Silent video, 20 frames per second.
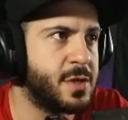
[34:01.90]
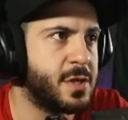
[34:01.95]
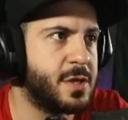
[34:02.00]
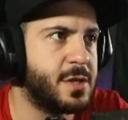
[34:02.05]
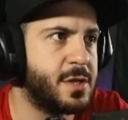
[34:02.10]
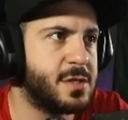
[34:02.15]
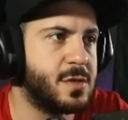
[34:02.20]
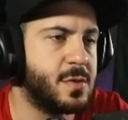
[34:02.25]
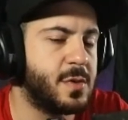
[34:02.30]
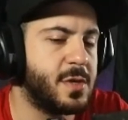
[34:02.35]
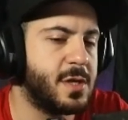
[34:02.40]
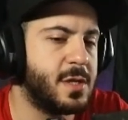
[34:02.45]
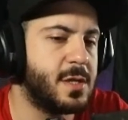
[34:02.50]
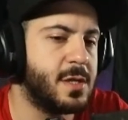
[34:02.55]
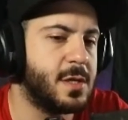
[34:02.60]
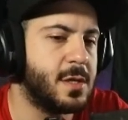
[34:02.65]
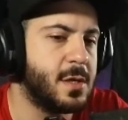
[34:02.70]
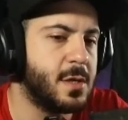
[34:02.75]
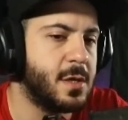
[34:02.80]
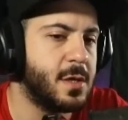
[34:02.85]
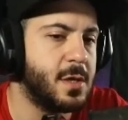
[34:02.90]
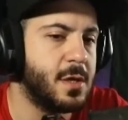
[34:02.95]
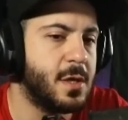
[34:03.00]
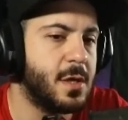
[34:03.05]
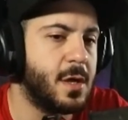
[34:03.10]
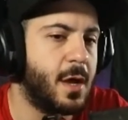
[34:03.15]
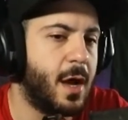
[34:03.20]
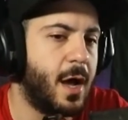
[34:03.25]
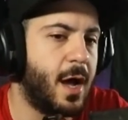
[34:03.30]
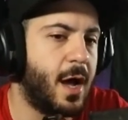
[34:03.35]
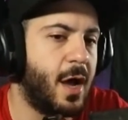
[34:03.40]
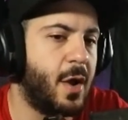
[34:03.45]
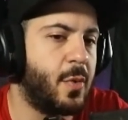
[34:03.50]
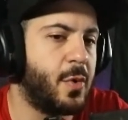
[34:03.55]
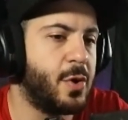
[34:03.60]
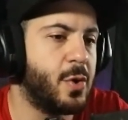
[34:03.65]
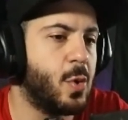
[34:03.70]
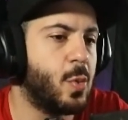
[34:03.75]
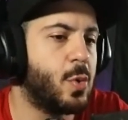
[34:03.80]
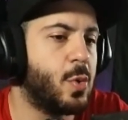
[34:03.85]
good to read.
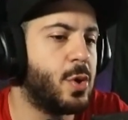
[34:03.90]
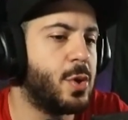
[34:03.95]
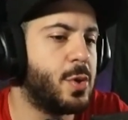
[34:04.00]
Real